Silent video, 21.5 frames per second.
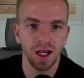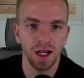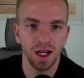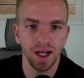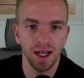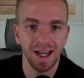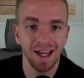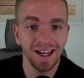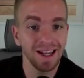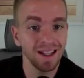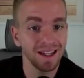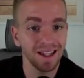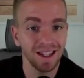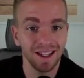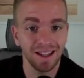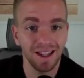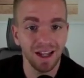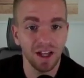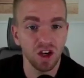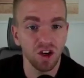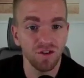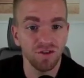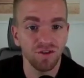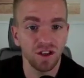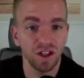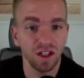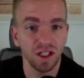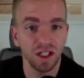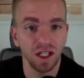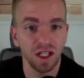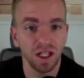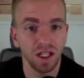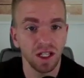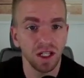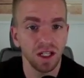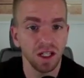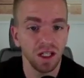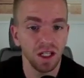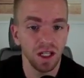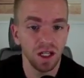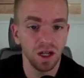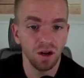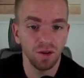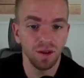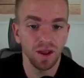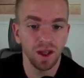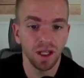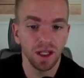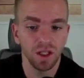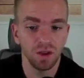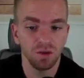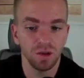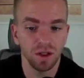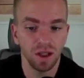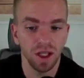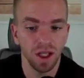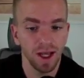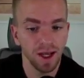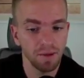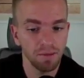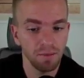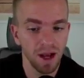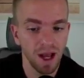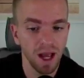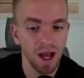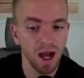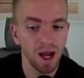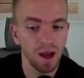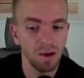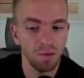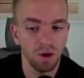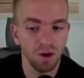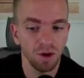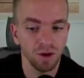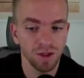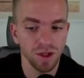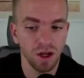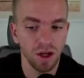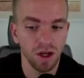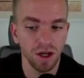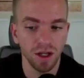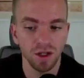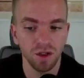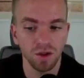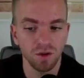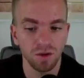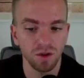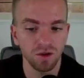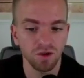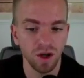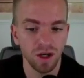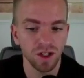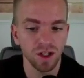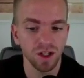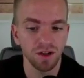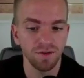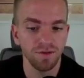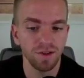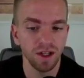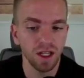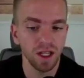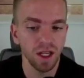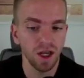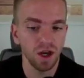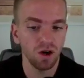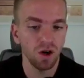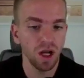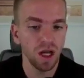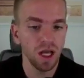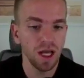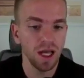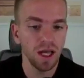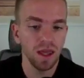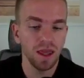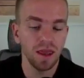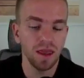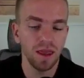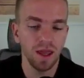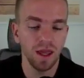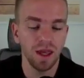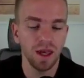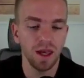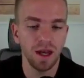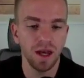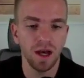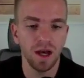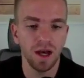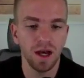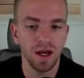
anything that you're feeling, you know, that you would like my eyeballs on and to address in a video, then